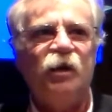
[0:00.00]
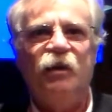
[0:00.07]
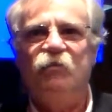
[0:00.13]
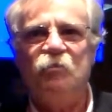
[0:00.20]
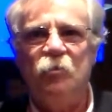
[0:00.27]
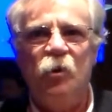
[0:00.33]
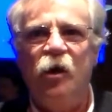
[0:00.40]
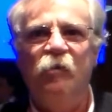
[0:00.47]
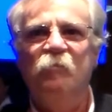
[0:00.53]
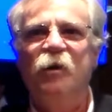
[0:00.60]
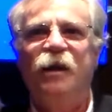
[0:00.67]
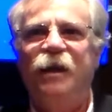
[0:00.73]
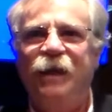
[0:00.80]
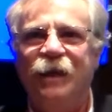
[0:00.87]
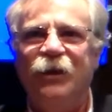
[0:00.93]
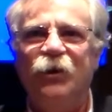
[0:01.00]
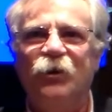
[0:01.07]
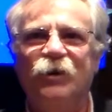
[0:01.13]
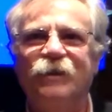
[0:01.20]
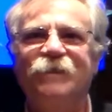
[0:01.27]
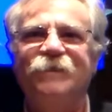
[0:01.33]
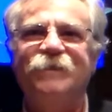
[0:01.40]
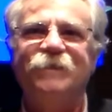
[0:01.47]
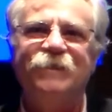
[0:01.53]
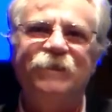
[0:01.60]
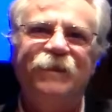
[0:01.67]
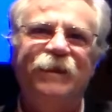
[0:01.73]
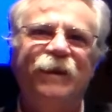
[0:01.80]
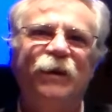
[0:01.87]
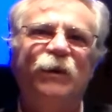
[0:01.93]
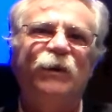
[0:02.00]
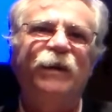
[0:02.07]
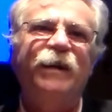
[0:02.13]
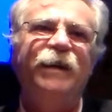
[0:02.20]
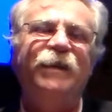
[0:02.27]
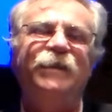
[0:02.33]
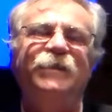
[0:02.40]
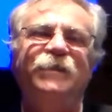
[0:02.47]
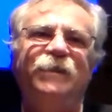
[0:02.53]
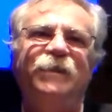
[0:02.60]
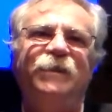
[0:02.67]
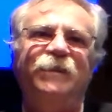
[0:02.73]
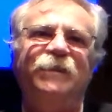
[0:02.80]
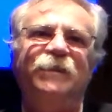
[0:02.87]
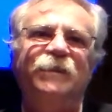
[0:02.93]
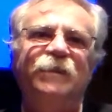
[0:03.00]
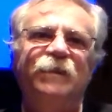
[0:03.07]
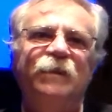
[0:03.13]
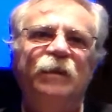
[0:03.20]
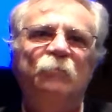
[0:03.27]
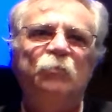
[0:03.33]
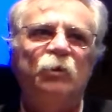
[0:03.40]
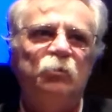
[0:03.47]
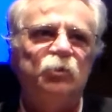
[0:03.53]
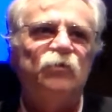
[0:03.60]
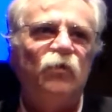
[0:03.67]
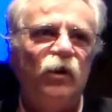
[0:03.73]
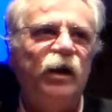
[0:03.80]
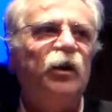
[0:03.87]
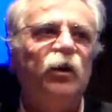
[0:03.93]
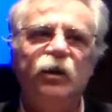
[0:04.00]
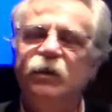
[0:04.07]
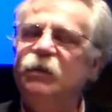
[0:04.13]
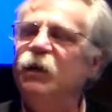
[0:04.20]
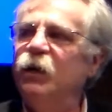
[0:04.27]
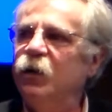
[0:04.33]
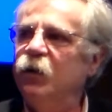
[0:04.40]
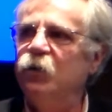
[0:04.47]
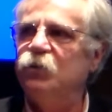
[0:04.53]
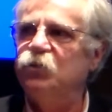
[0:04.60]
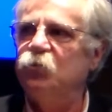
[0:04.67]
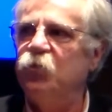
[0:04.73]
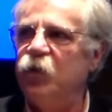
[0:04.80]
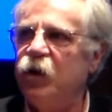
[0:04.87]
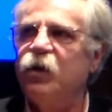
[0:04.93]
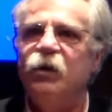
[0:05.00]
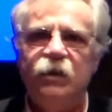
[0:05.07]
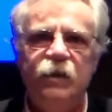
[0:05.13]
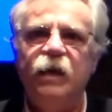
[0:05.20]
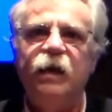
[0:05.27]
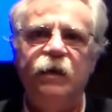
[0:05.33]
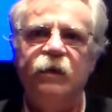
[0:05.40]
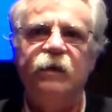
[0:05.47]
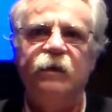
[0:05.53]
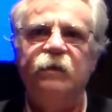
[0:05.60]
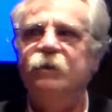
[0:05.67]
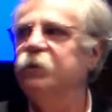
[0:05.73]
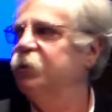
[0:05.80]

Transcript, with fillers: give them all money, but it was a very good, day. I